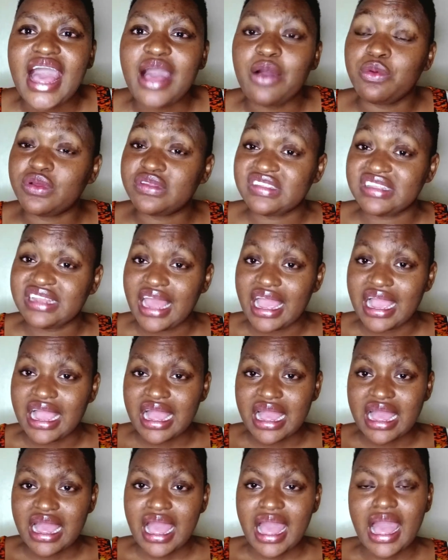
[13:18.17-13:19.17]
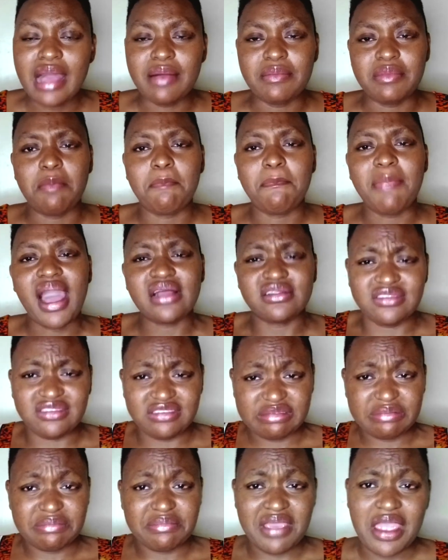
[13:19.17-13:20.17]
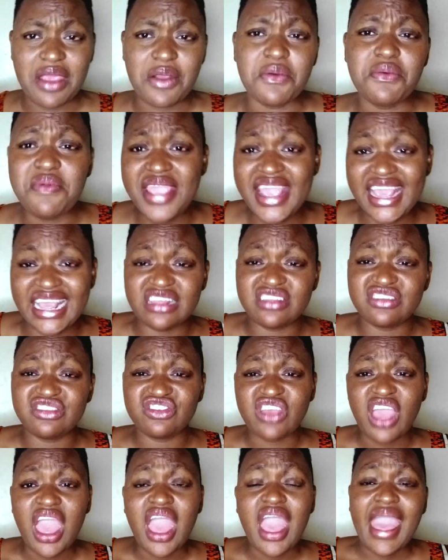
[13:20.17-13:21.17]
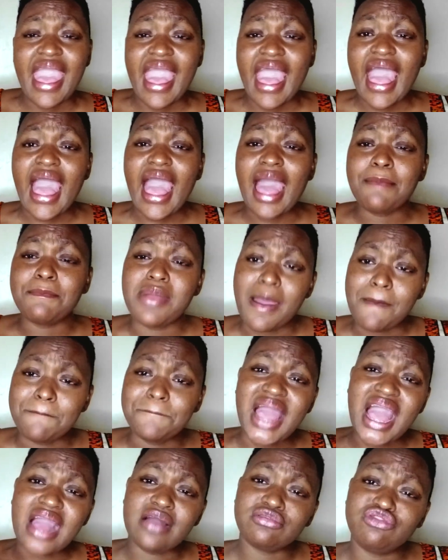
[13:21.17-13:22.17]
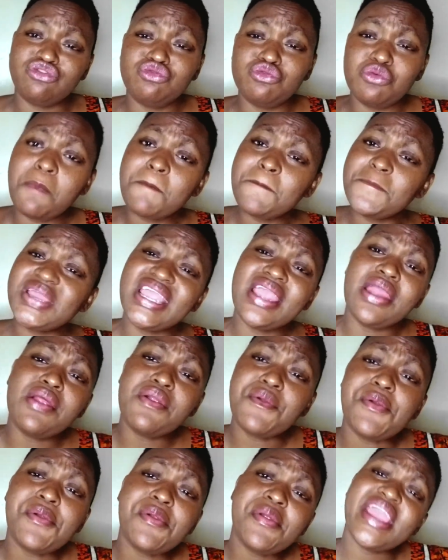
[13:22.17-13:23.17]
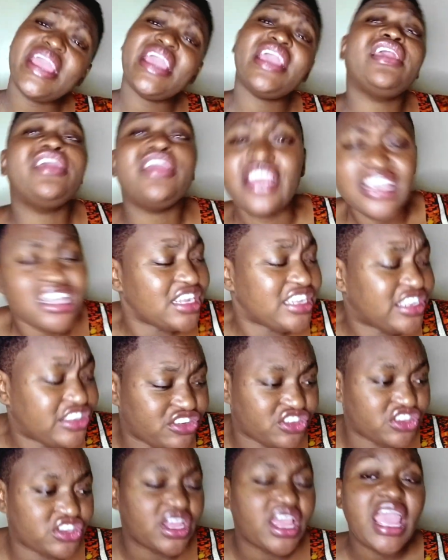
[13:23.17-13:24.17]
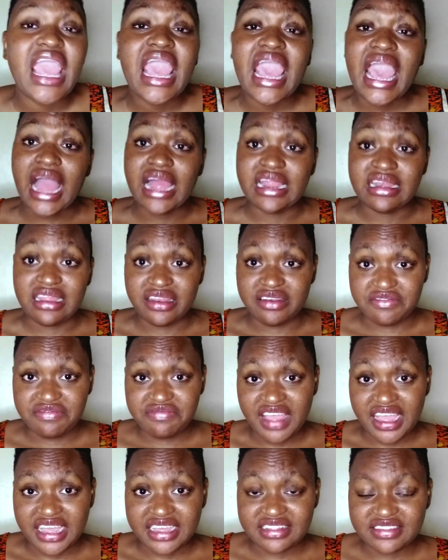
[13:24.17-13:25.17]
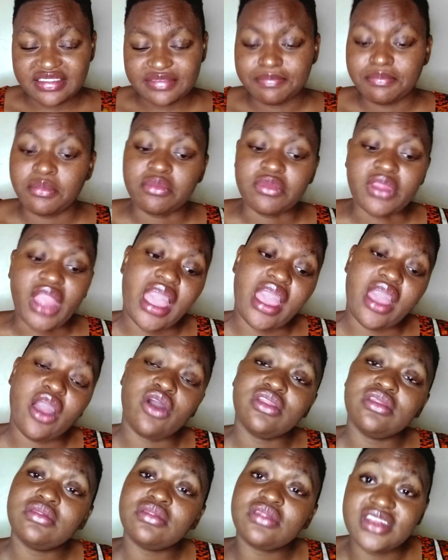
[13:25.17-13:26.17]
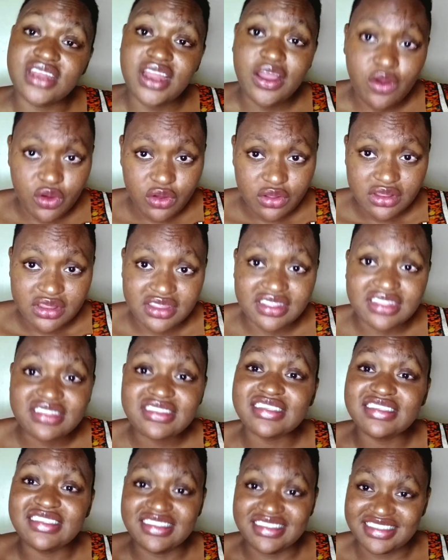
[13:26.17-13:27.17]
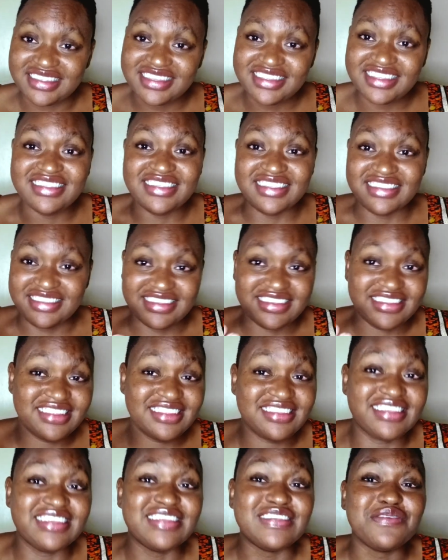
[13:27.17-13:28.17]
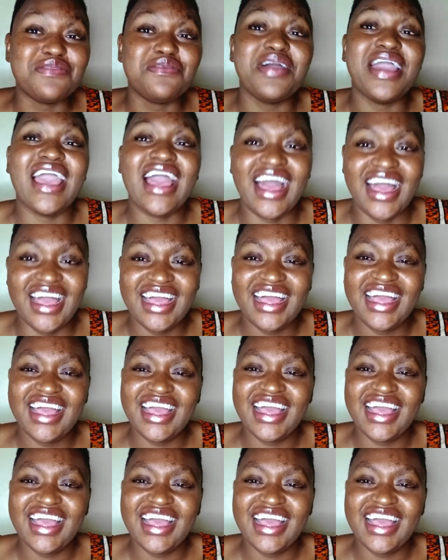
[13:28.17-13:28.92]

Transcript: I was like, I'm about to be rich. I'm about to be rich. And in fact, no, this is, this is, this is where I